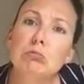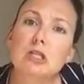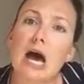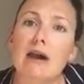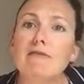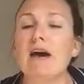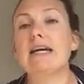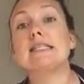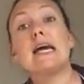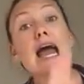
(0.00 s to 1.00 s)
sad
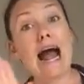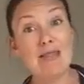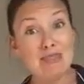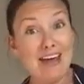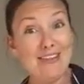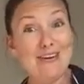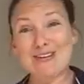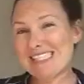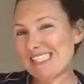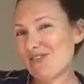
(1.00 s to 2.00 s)
face, and then they're
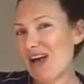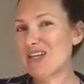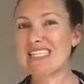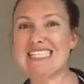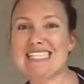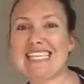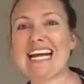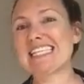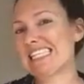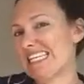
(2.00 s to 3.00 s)
all svelte and
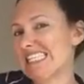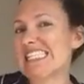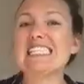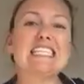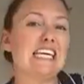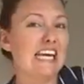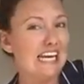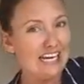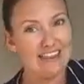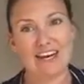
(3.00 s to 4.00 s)
sexy and
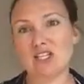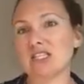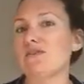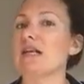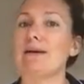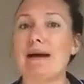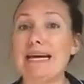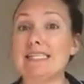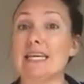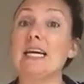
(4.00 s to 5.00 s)
skinny, and they just feel
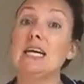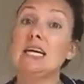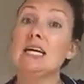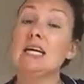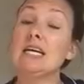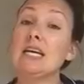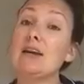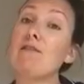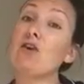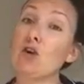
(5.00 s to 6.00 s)
amazing.
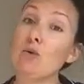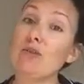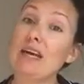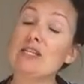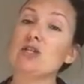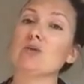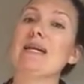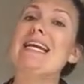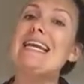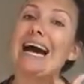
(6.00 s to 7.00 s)
If you were then to do
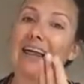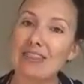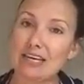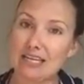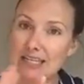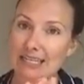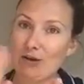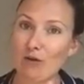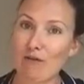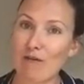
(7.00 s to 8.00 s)
another
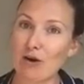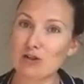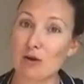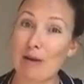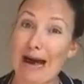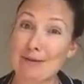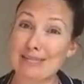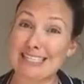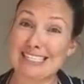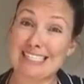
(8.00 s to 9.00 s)
little photo,
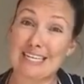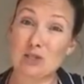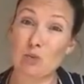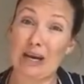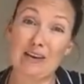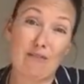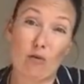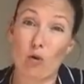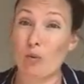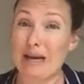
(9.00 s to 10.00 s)
perhaps in a 6-week,
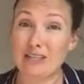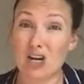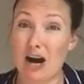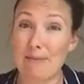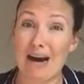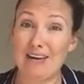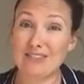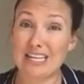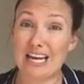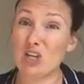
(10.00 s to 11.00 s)
4-week time
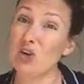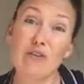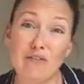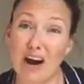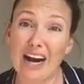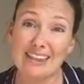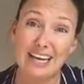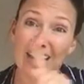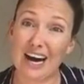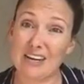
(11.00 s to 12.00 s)
after that, you'll find
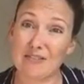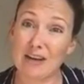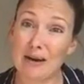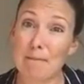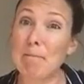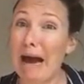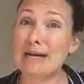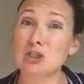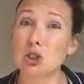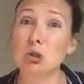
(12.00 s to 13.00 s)
they're kind of
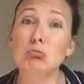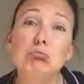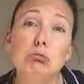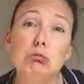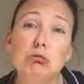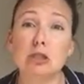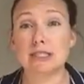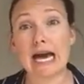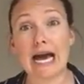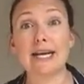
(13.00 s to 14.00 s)
back to
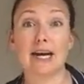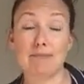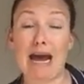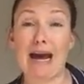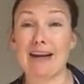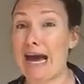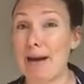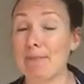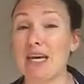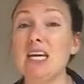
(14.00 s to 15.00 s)
sad,
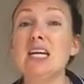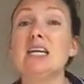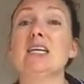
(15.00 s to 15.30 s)
unhappy,